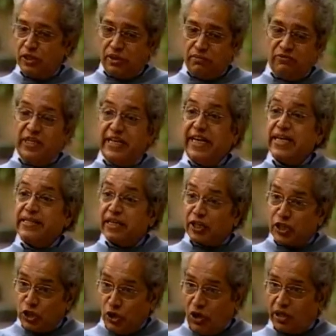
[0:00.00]
days are
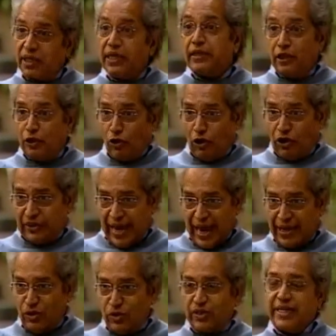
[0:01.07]
short in the North
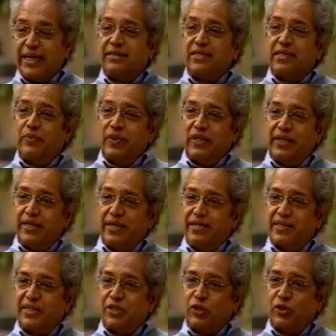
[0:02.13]
Anglo-Saxon, where the days are
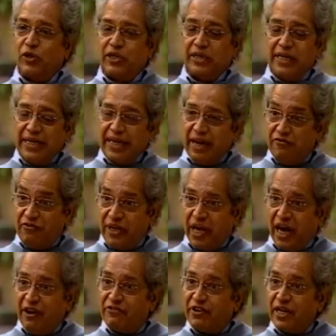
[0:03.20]
short, every half
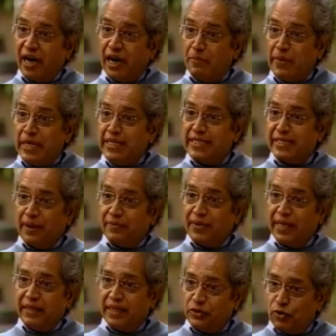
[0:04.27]
an hour means something
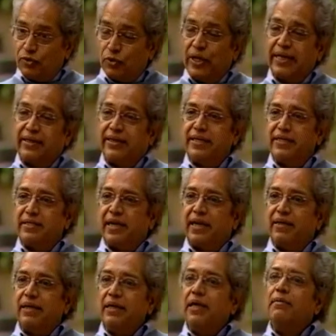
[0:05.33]
that you have to get things done.
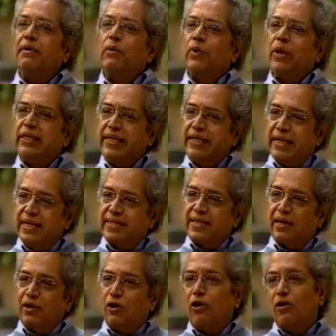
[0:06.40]
But where the days are
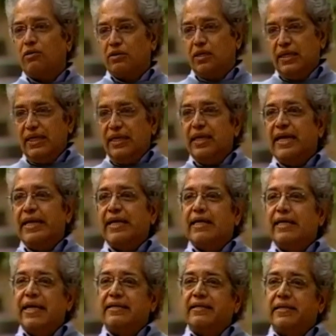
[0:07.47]
long, like in
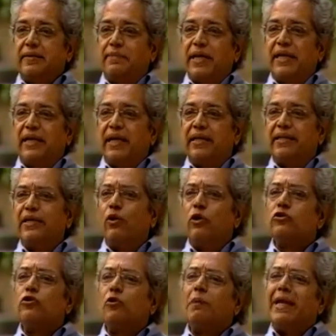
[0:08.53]
Latin America, they're also
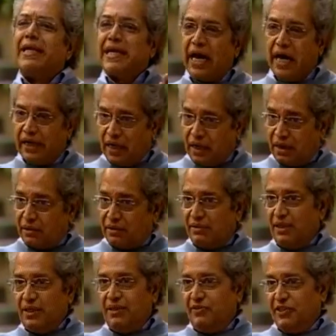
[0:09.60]
mañana,
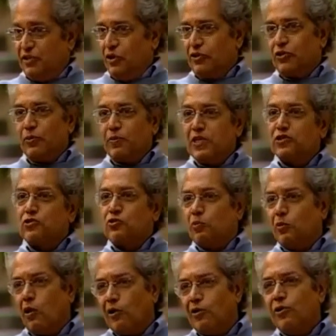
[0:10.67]
which also means
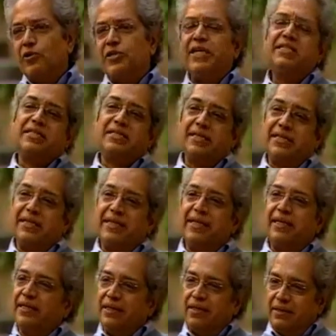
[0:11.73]
tomorrow, yesterday,
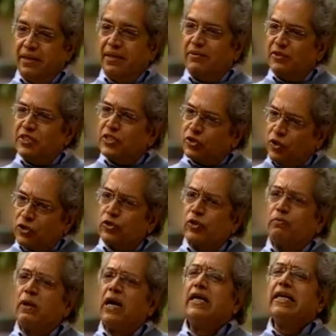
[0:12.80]
which is also a
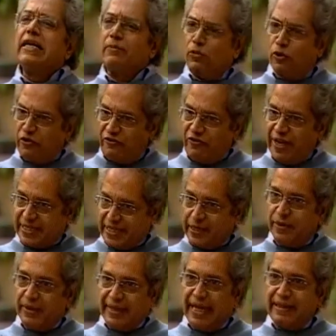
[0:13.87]
little more flexible
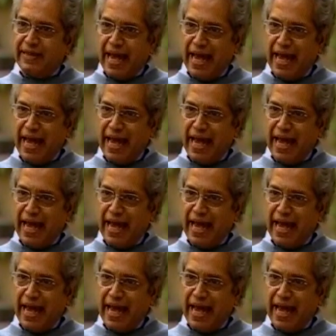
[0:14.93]
than the Anglo-Saxon.